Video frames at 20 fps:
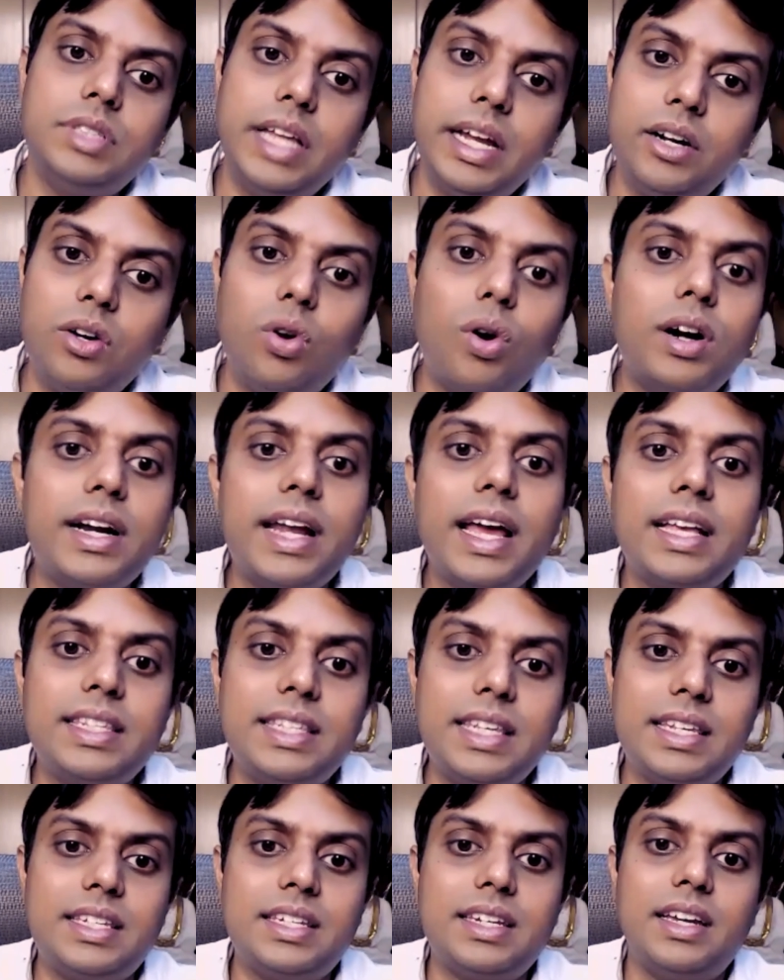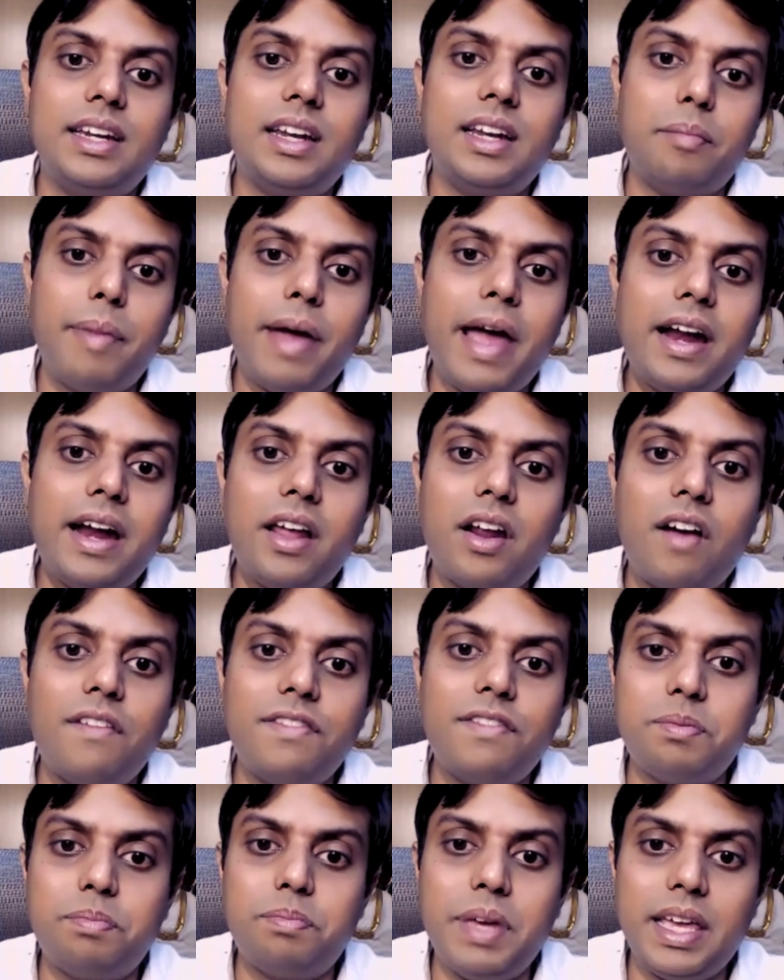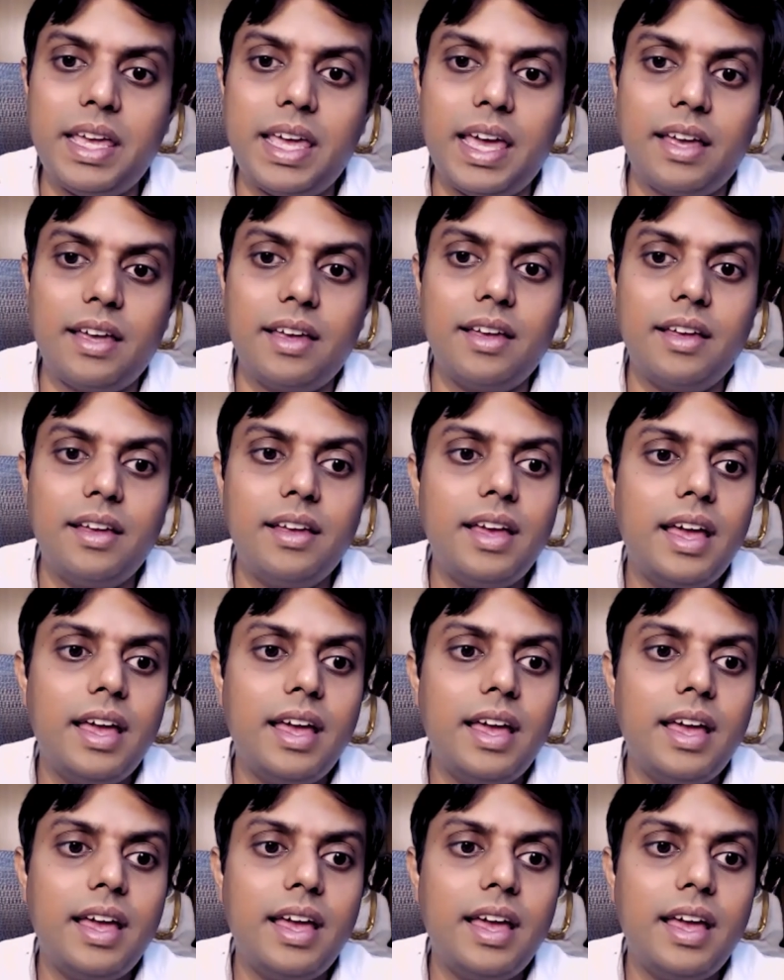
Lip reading: They don't exist in a manner of speaking